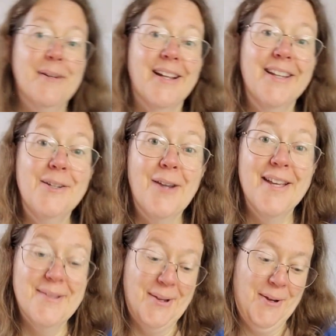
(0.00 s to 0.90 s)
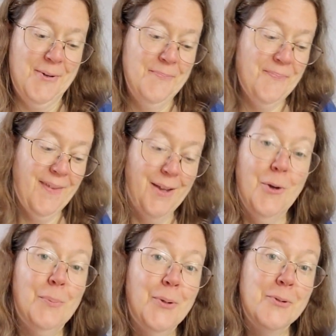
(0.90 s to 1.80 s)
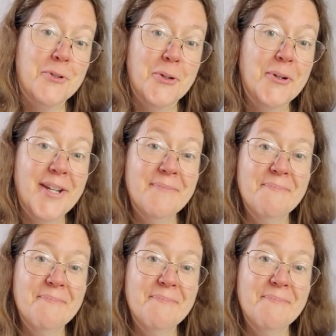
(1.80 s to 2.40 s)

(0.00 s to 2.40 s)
gonna let you guys go. I hope you enjoy. All